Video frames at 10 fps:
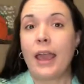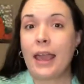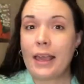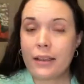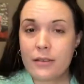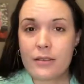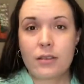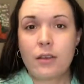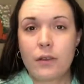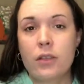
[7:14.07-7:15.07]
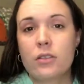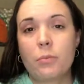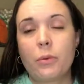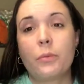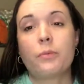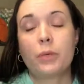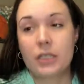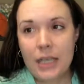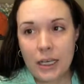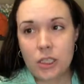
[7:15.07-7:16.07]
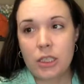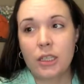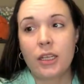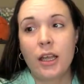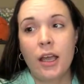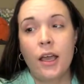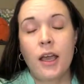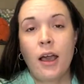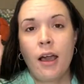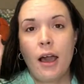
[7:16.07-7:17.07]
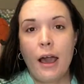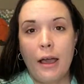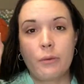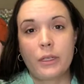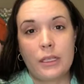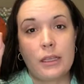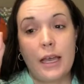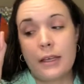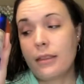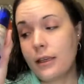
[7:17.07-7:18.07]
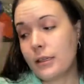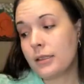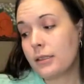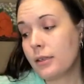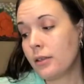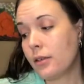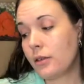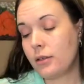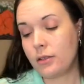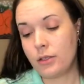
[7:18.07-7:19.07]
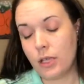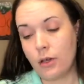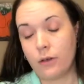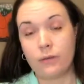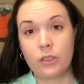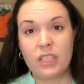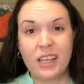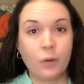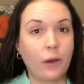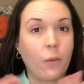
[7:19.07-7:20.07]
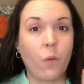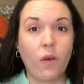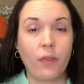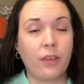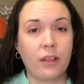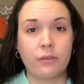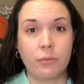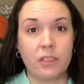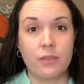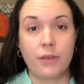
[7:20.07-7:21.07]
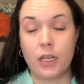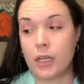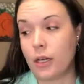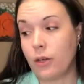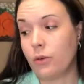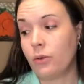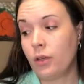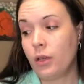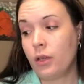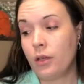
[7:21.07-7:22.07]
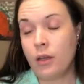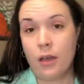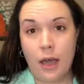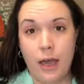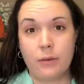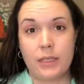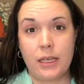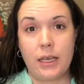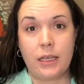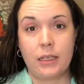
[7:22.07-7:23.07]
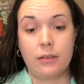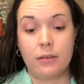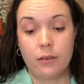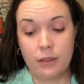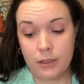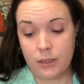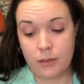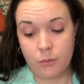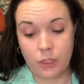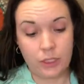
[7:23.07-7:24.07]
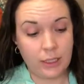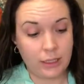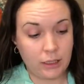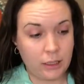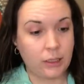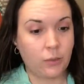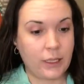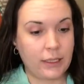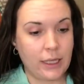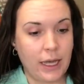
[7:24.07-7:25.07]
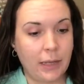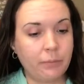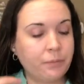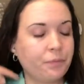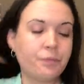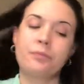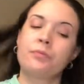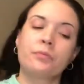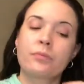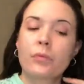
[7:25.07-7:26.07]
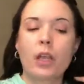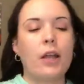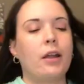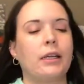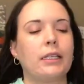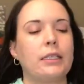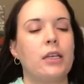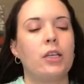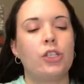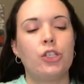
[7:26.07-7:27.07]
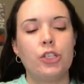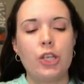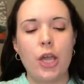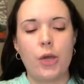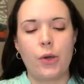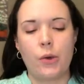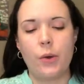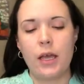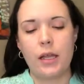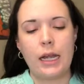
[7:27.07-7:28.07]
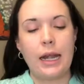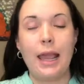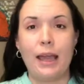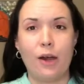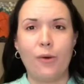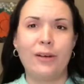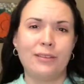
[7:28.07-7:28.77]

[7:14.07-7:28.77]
and this is giving you some pr protection, I really like this. So if you can take away one thing from this video, I would say the tinted moisturizer is where it's at. Alright, so now,